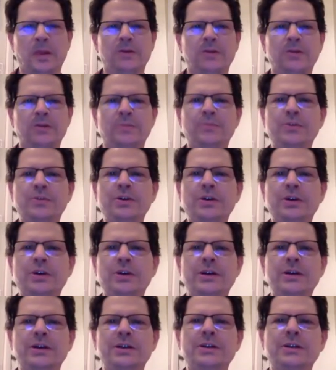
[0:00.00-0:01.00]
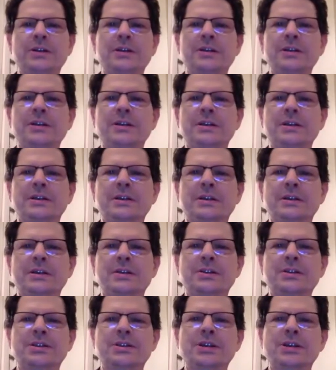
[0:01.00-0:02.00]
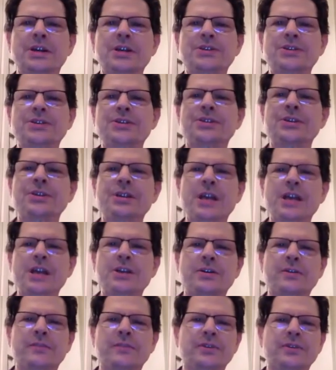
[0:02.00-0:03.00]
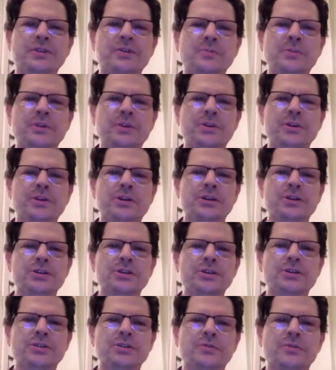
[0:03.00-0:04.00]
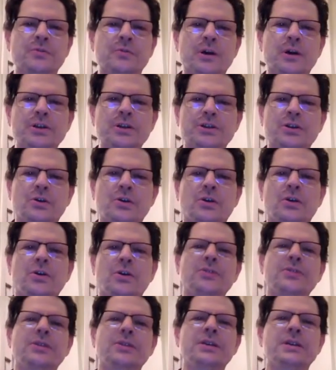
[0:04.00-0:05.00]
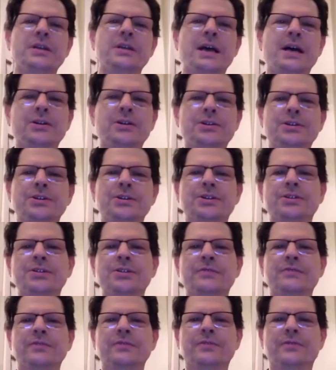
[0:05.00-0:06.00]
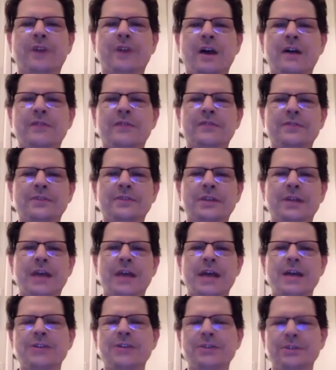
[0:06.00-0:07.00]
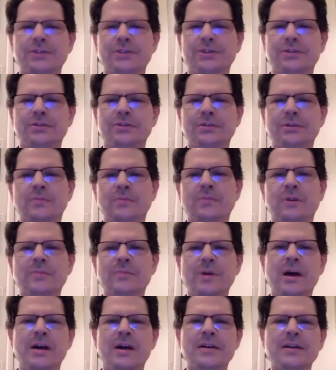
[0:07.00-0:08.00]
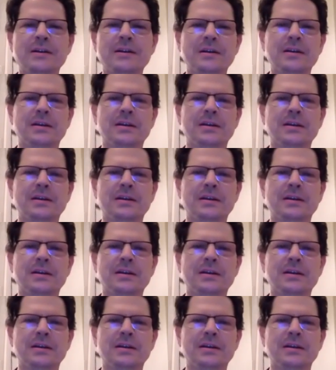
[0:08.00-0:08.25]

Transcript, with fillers: the Buddha discusses the nature of experience through what is called the analysis of the five skandhas. One of my